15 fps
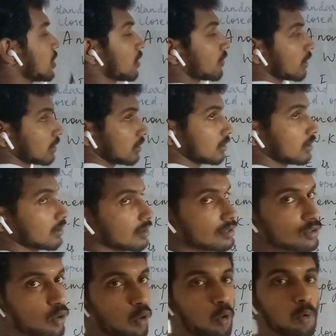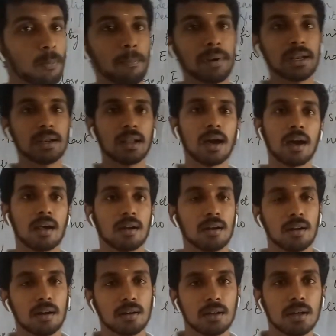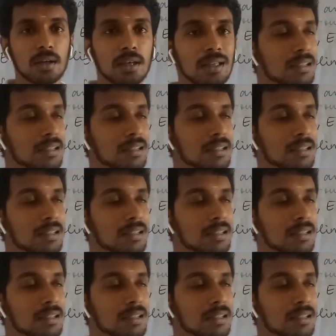to check whether this is open or not.